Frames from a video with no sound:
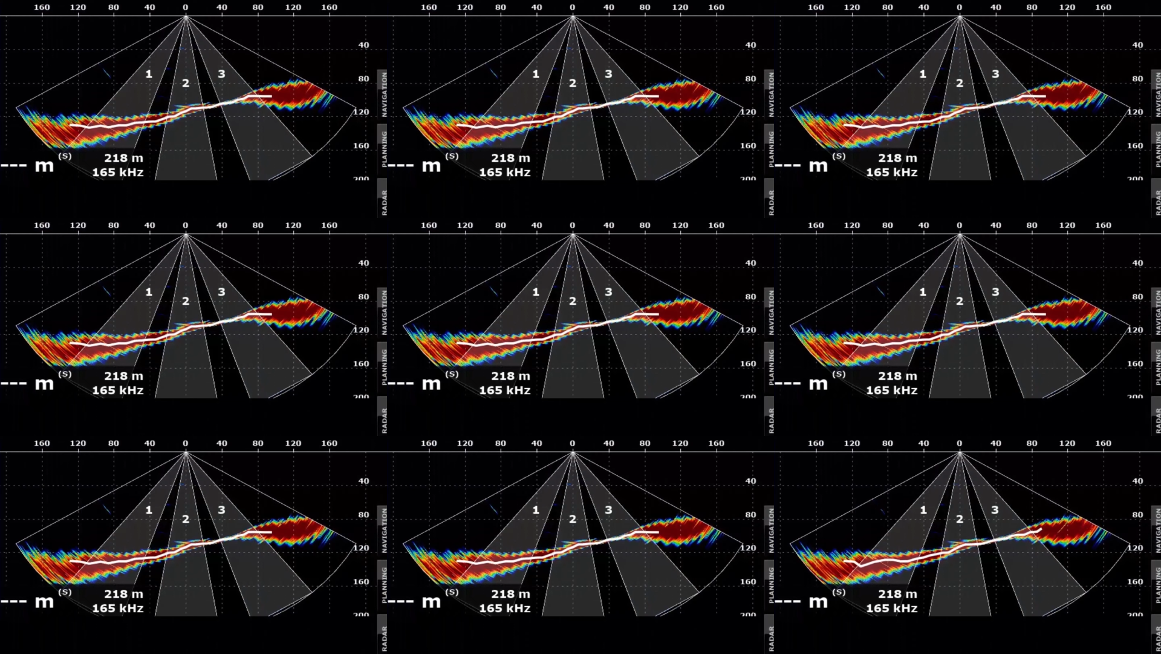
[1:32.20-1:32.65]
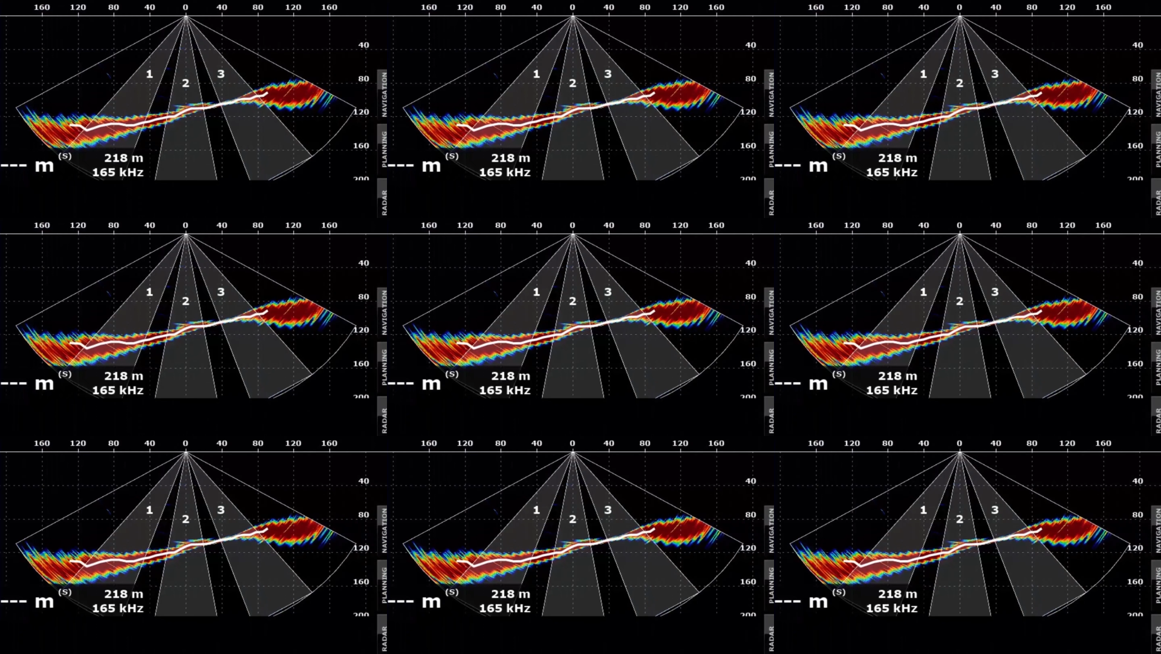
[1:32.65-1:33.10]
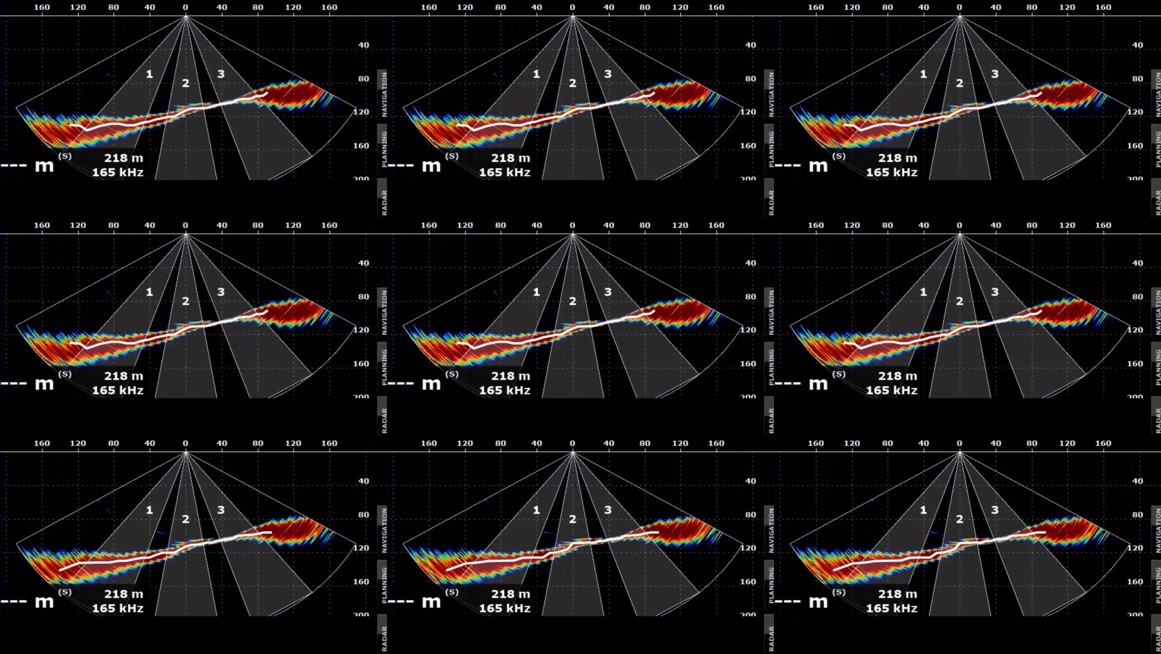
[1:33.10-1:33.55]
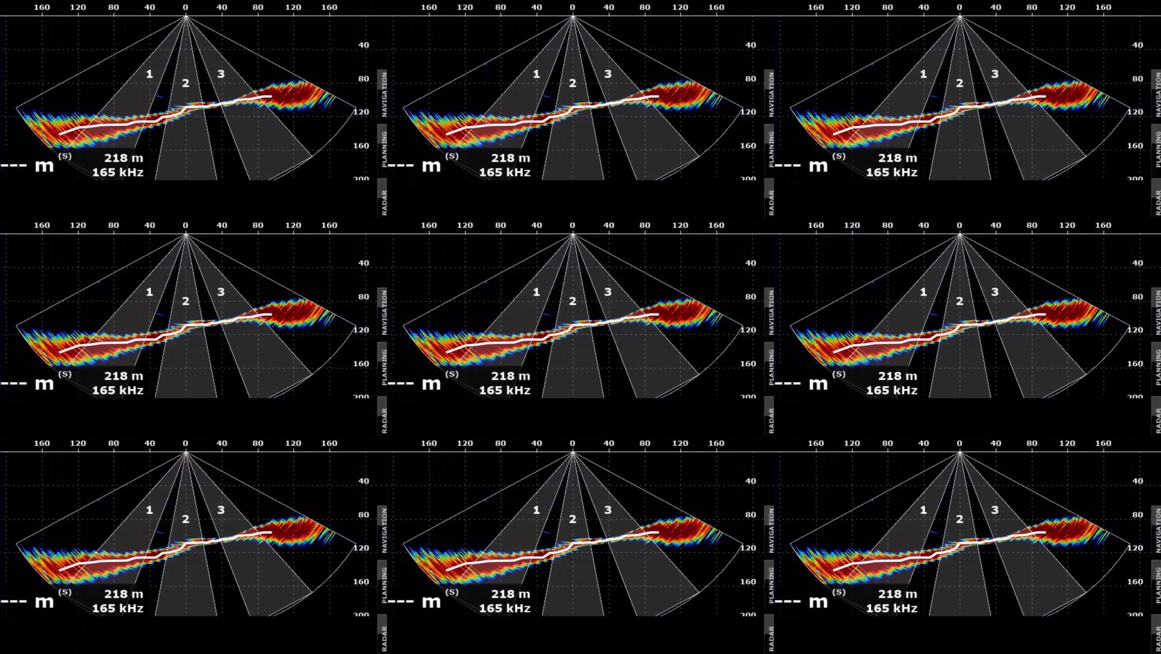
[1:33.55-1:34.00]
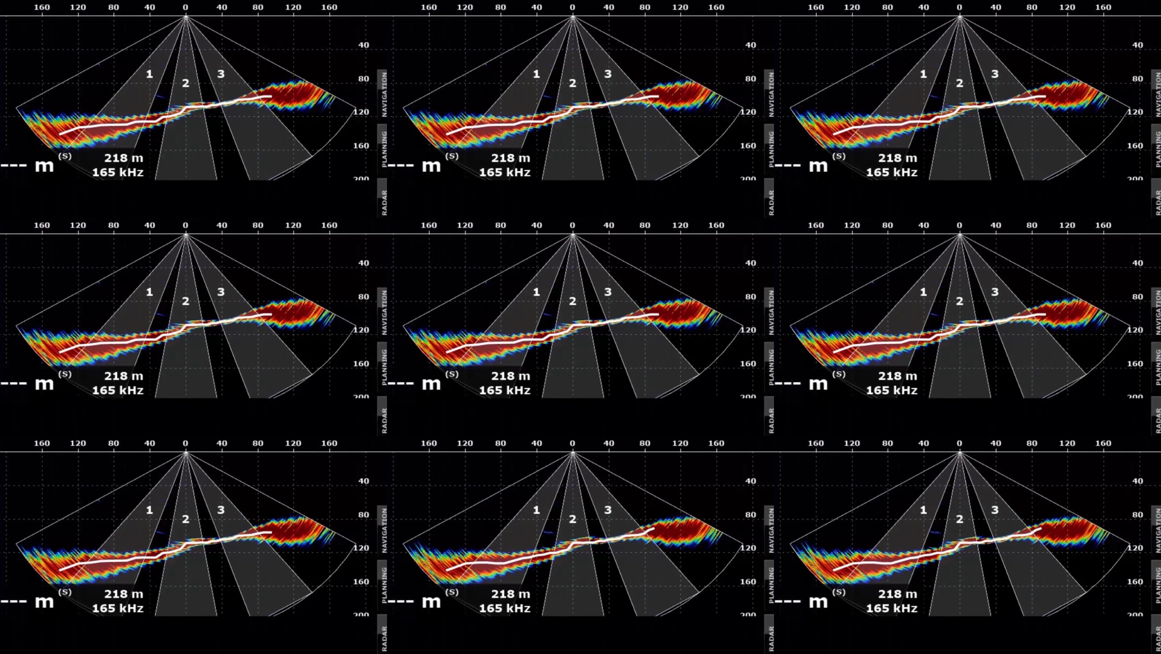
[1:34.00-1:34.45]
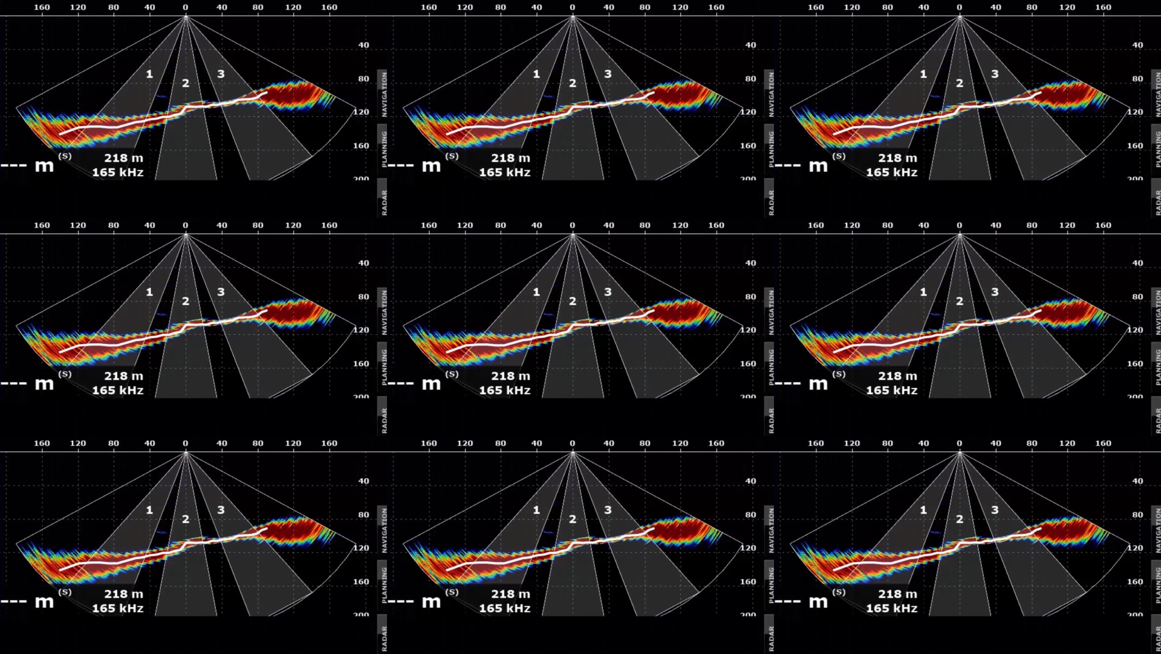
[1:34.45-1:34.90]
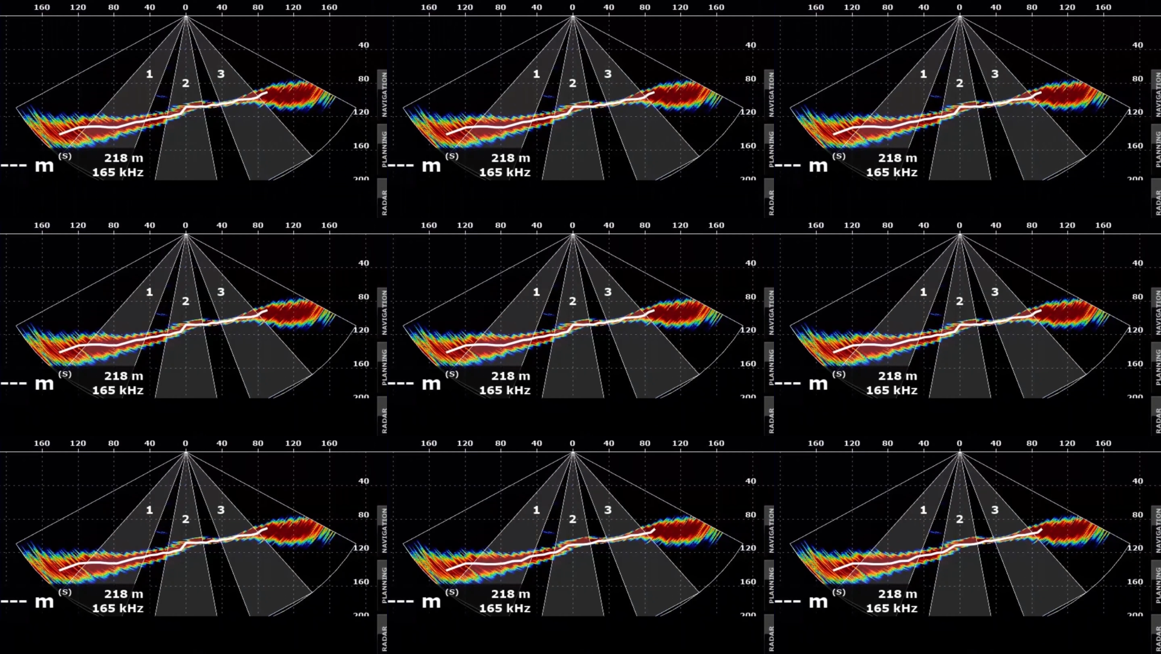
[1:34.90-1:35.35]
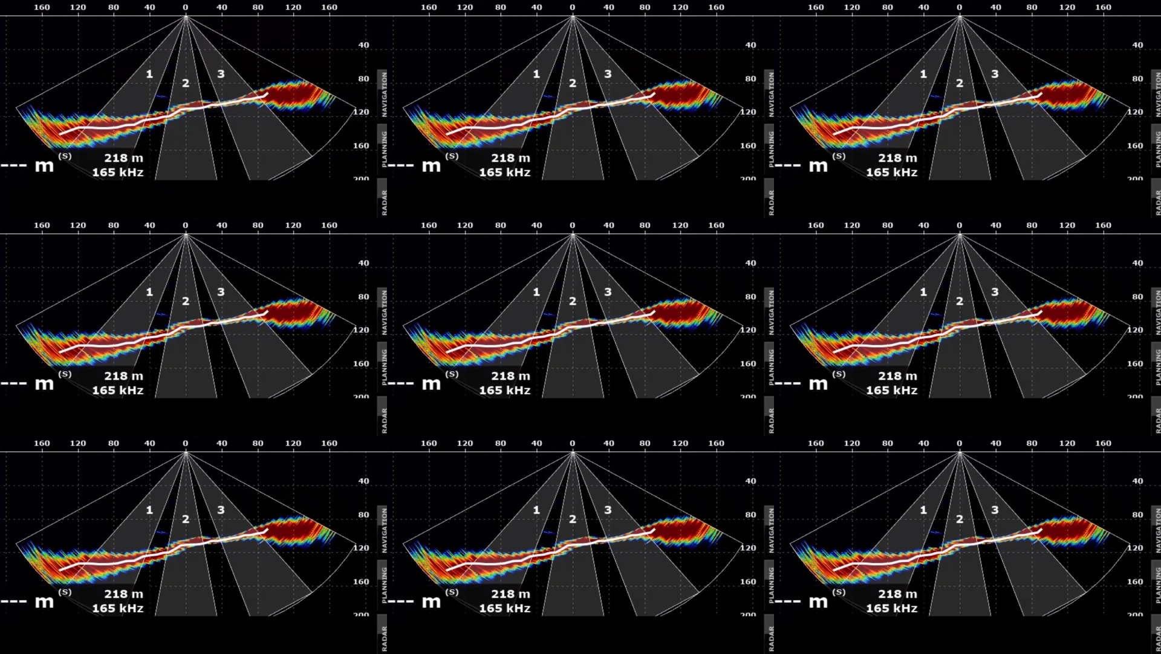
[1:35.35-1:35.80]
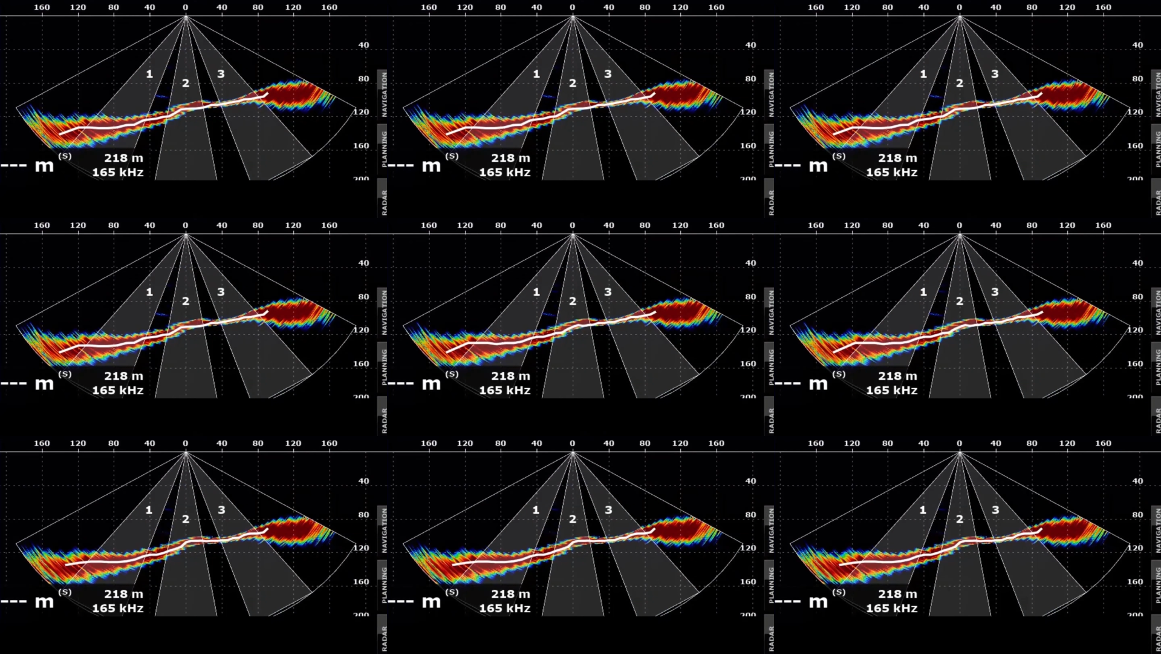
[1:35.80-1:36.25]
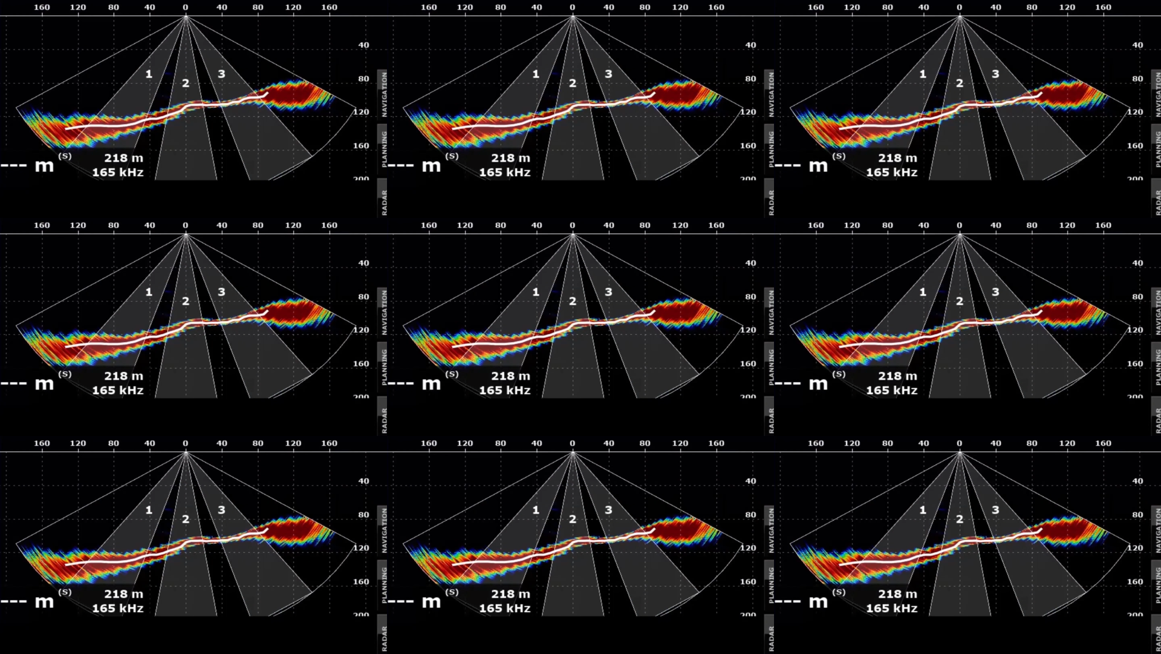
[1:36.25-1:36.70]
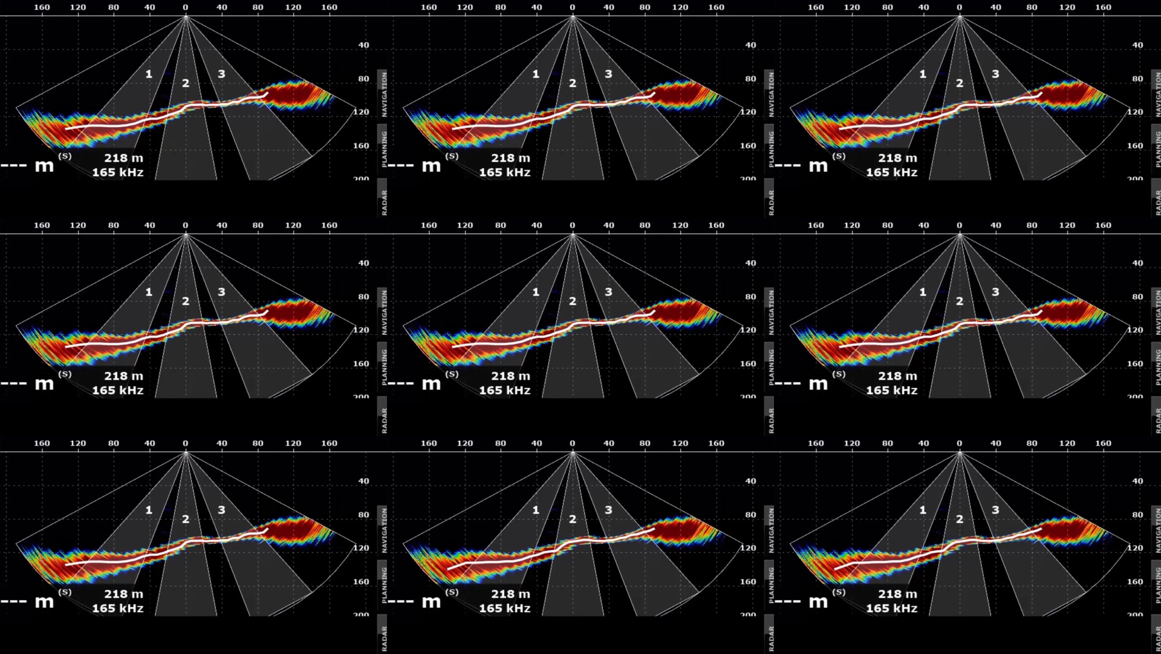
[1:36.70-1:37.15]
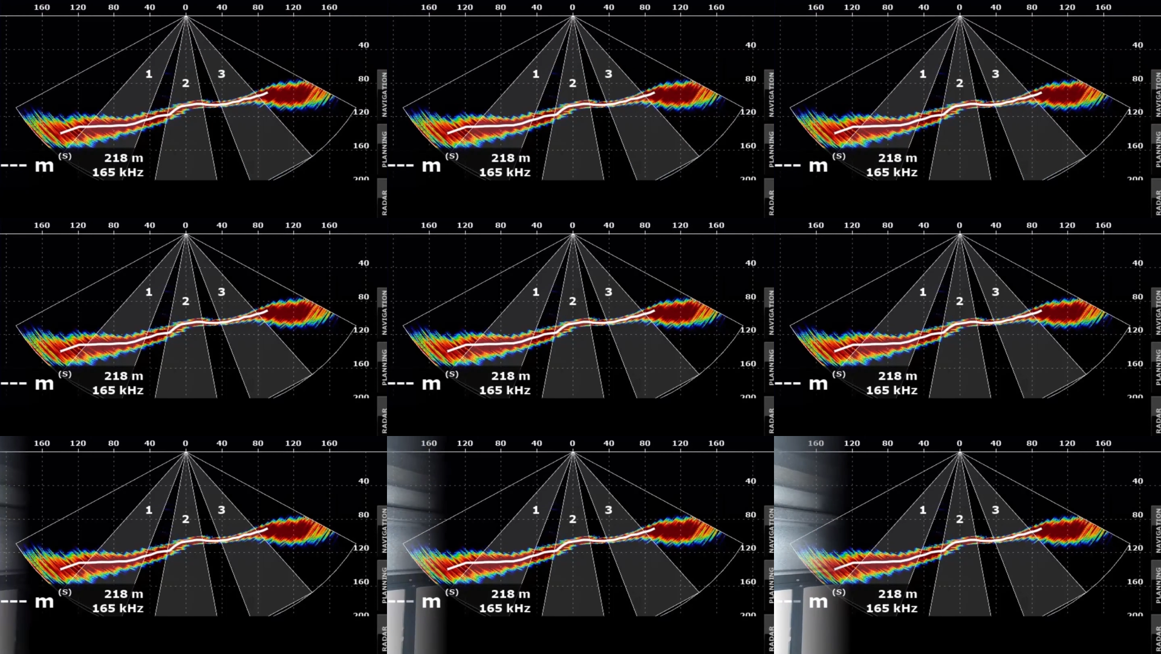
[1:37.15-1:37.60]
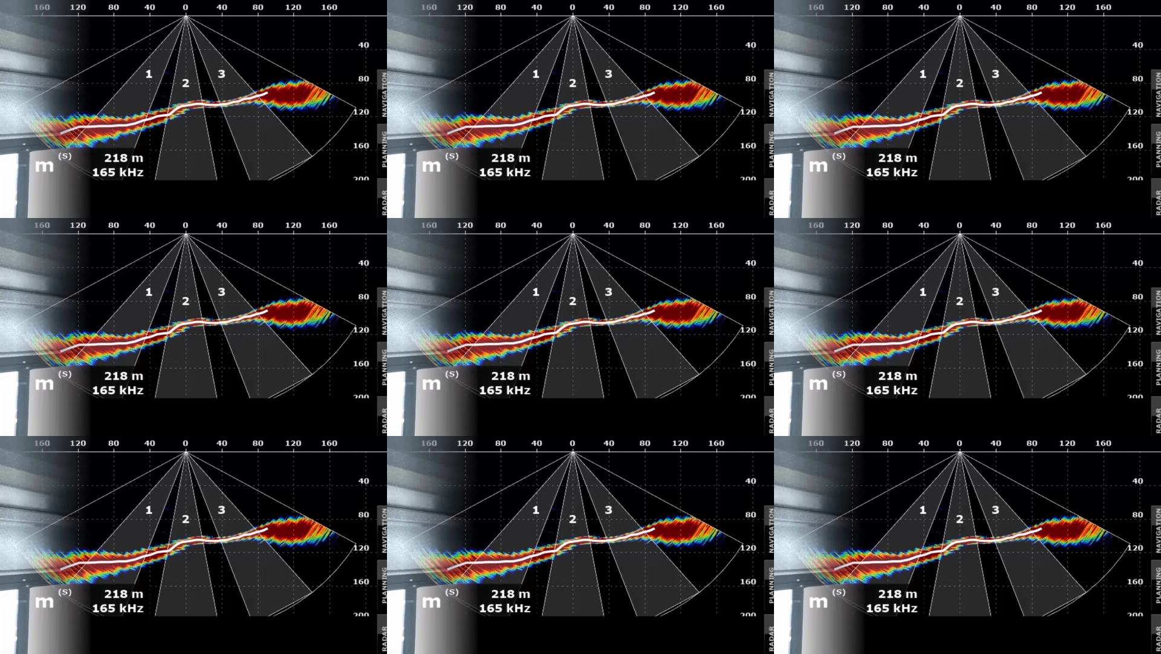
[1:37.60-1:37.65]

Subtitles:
[unreadable: no face in view]